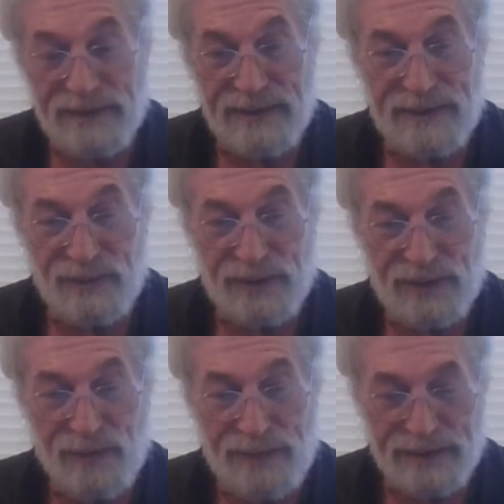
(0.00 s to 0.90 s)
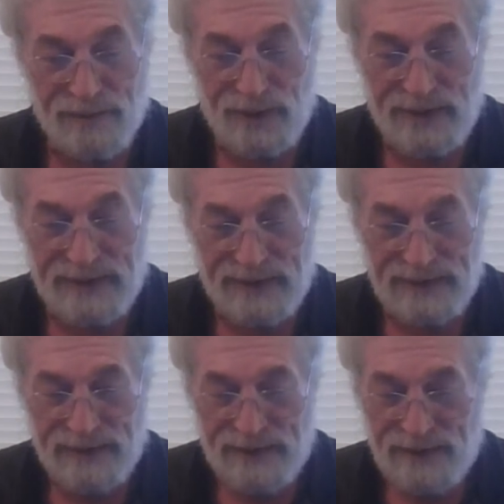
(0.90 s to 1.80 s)
We're talking about pneumonia
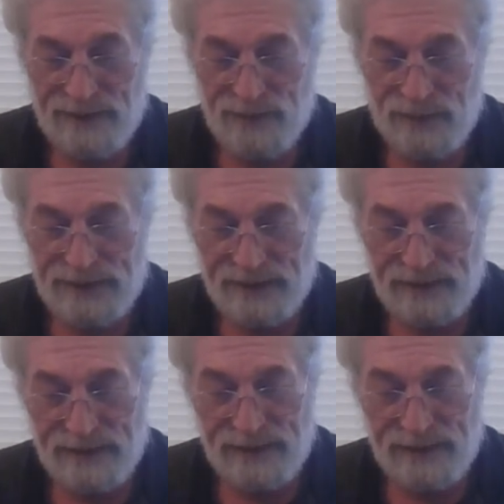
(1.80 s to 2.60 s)
now, with